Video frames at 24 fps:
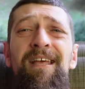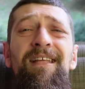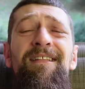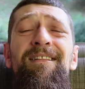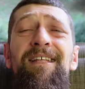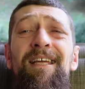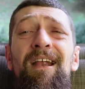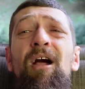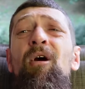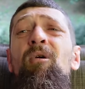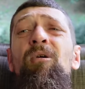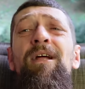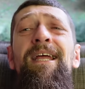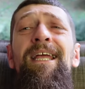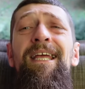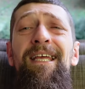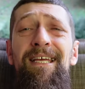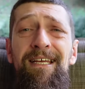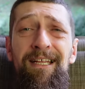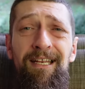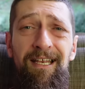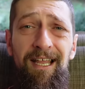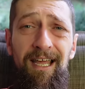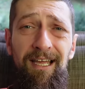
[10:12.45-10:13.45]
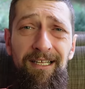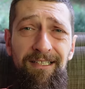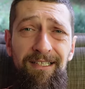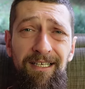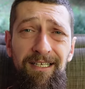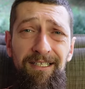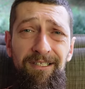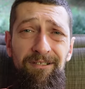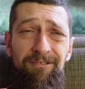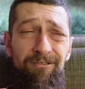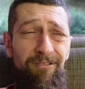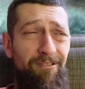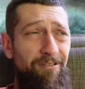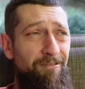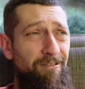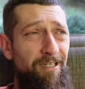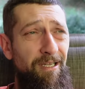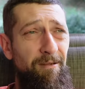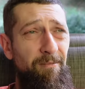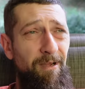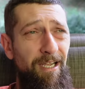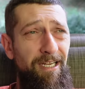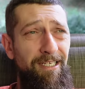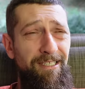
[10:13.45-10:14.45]
they don't hit like they used to.
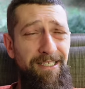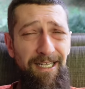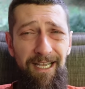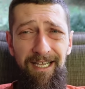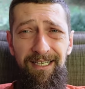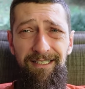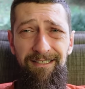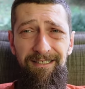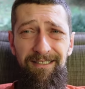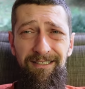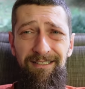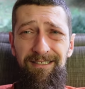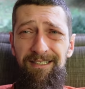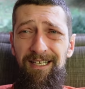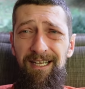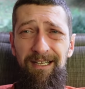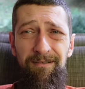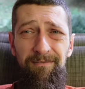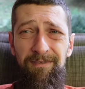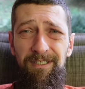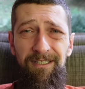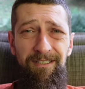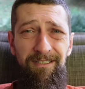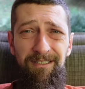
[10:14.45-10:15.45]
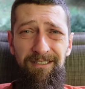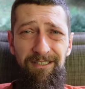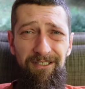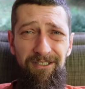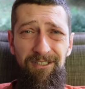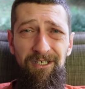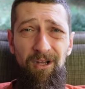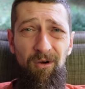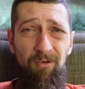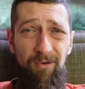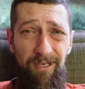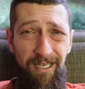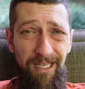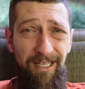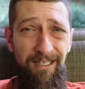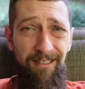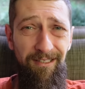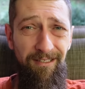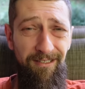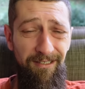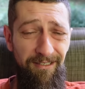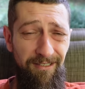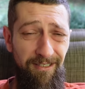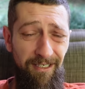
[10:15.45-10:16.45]
They may taste the same, they just don't
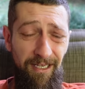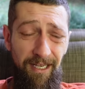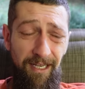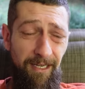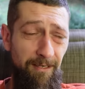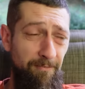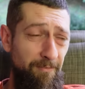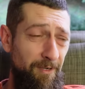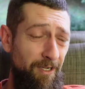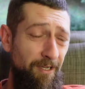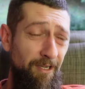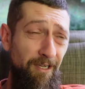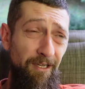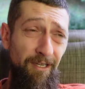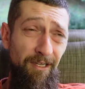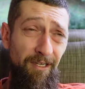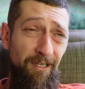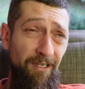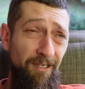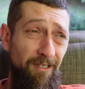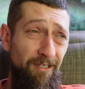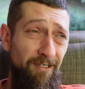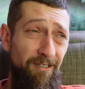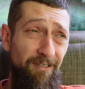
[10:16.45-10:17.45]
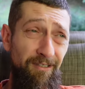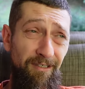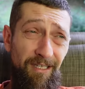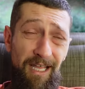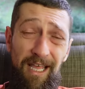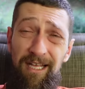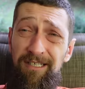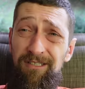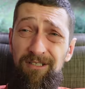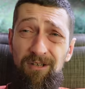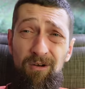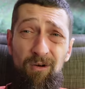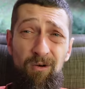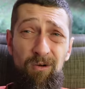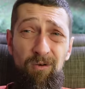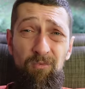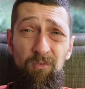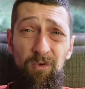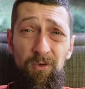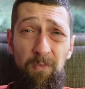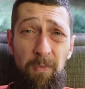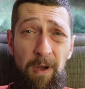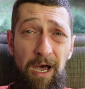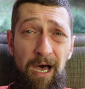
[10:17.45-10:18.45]
hit the same. That's going
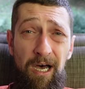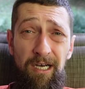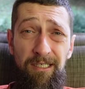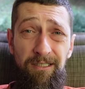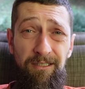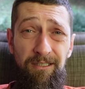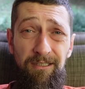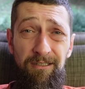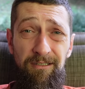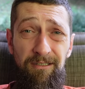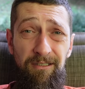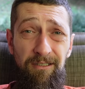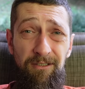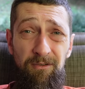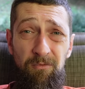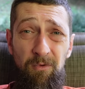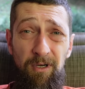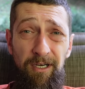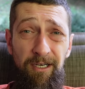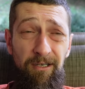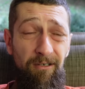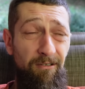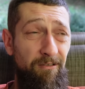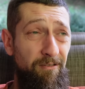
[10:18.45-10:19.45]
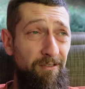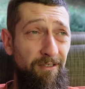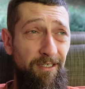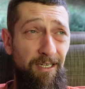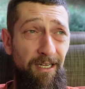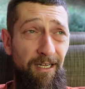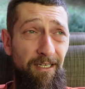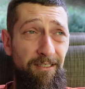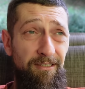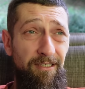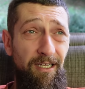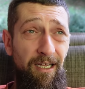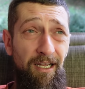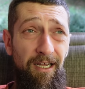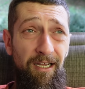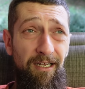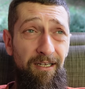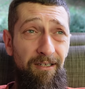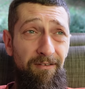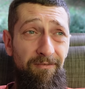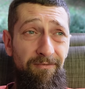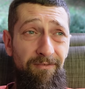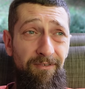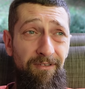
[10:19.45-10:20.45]
with pastas as well. Guys, I
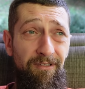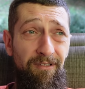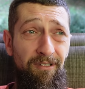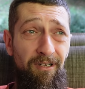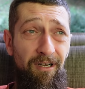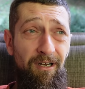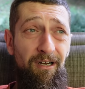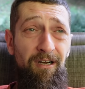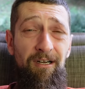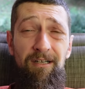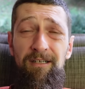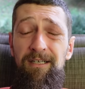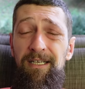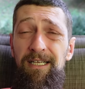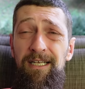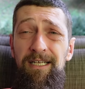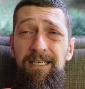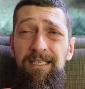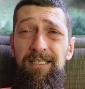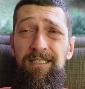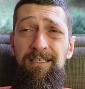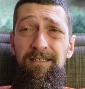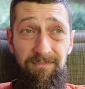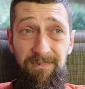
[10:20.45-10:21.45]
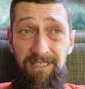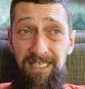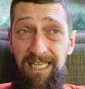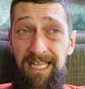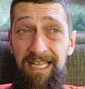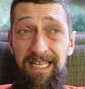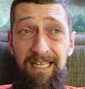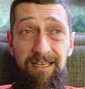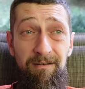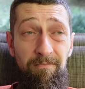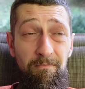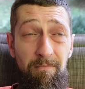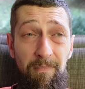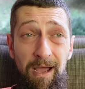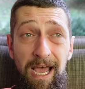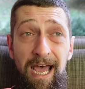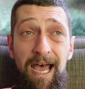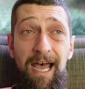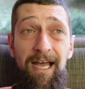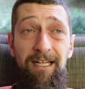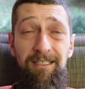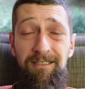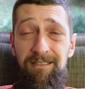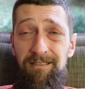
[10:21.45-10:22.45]
have not eaten ten
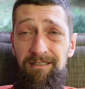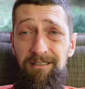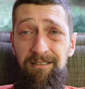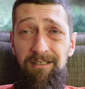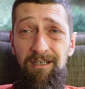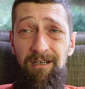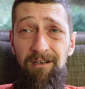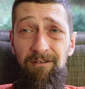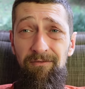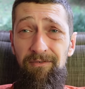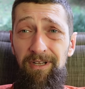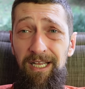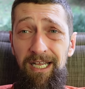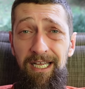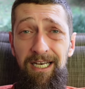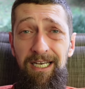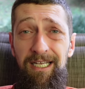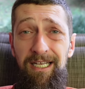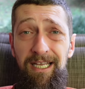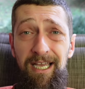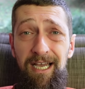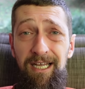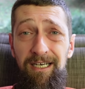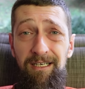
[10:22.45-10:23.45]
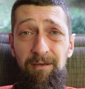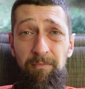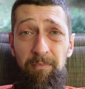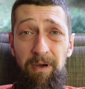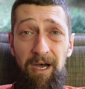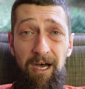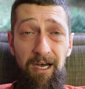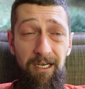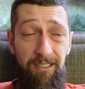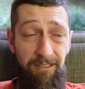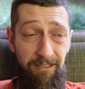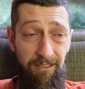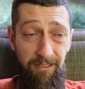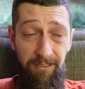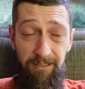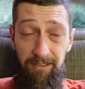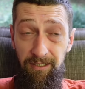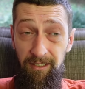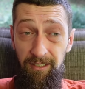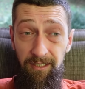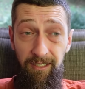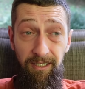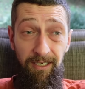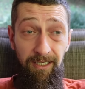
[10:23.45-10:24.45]
bites of any kind of pasta
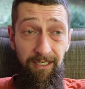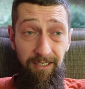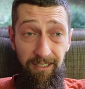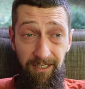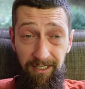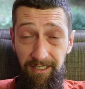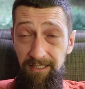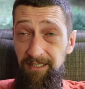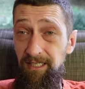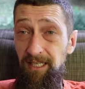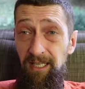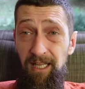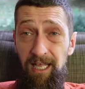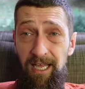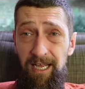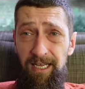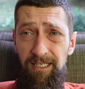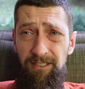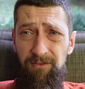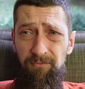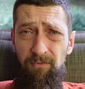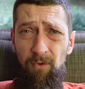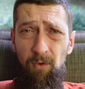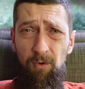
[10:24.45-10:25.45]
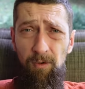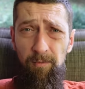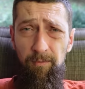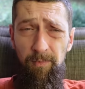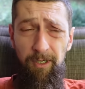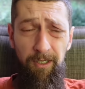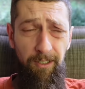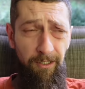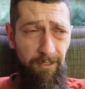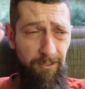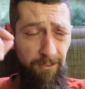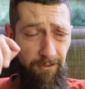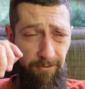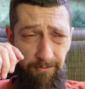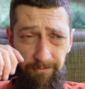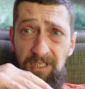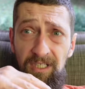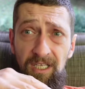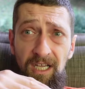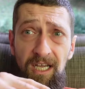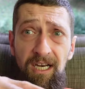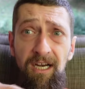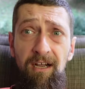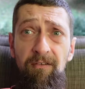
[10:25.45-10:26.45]
in the last four
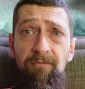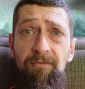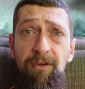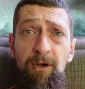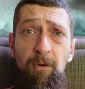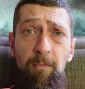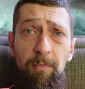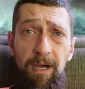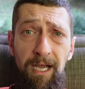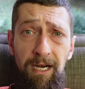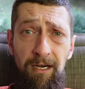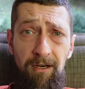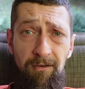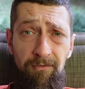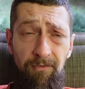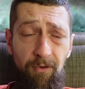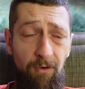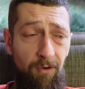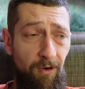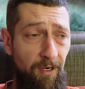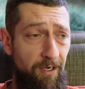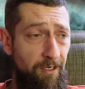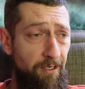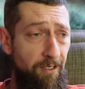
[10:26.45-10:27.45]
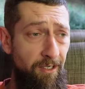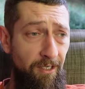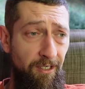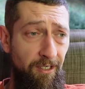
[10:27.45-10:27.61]
months. And I feel better for it.